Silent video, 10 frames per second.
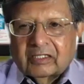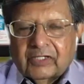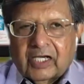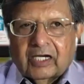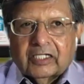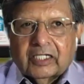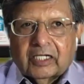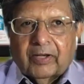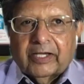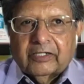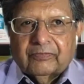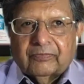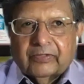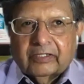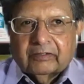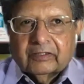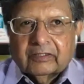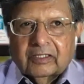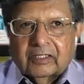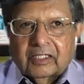we are an applied field
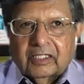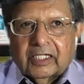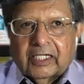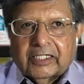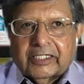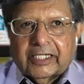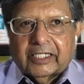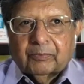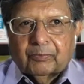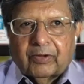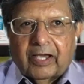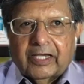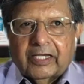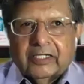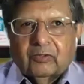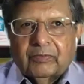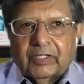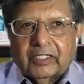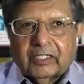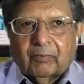and take a pride on
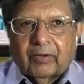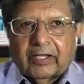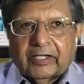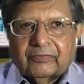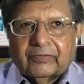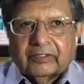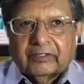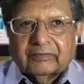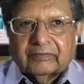being an applied field.